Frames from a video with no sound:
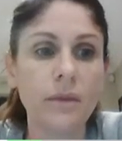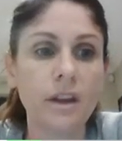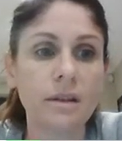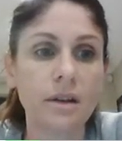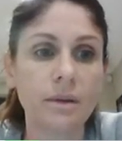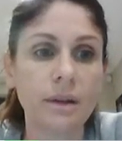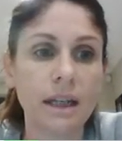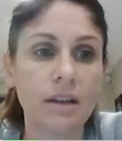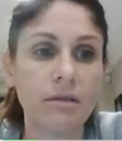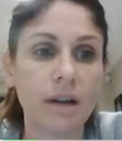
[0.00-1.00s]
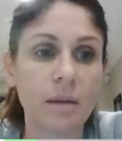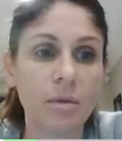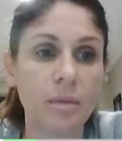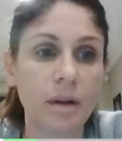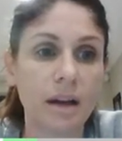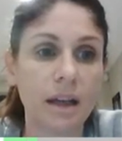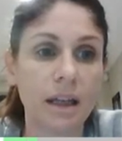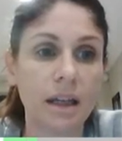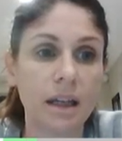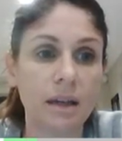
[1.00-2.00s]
I'm just going to quickly grab my